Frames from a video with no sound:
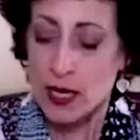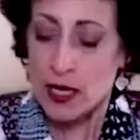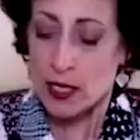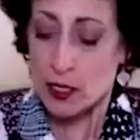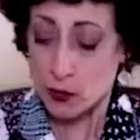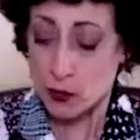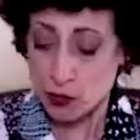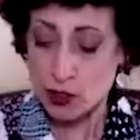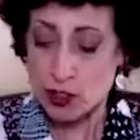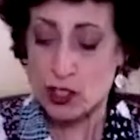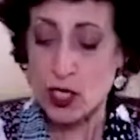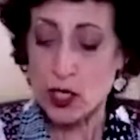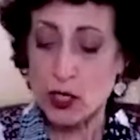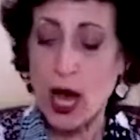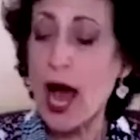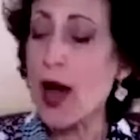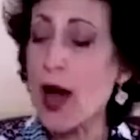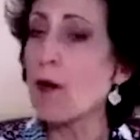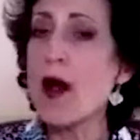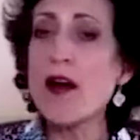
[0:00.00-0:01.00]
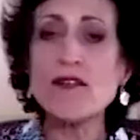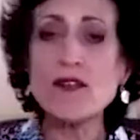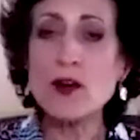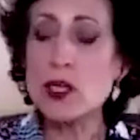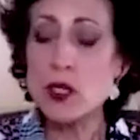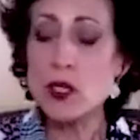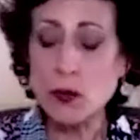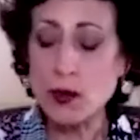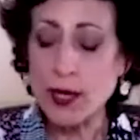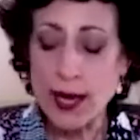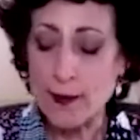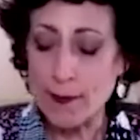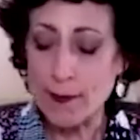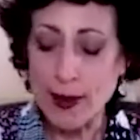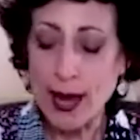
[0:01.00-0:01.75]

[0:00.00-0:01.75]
you still, however you get